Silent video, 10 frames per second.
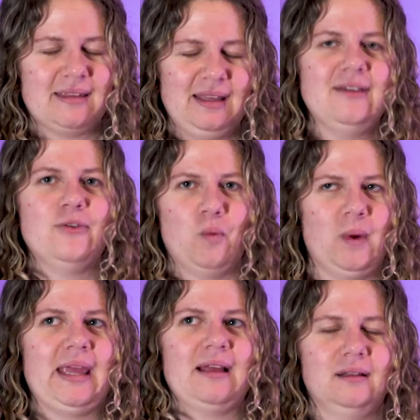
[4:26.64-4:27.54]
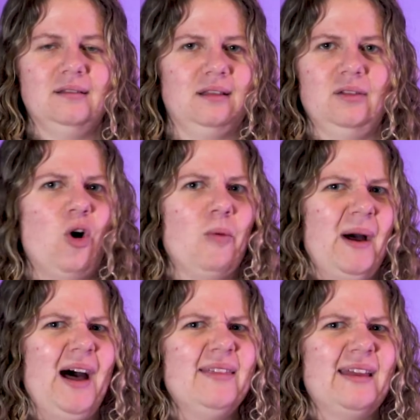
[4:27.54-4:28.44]
Think of a week long
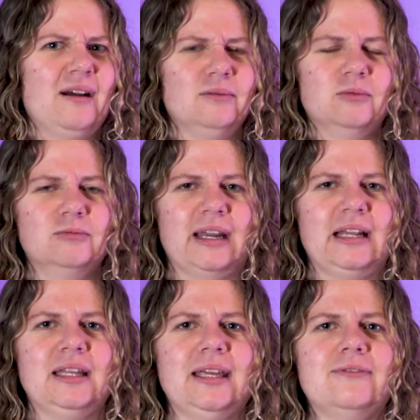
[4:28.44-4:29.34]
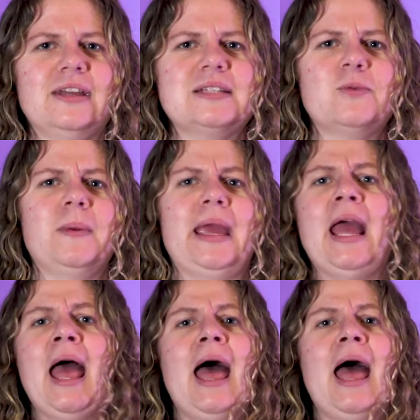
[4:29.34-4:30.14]
bath, how wrinkly your fingers would be.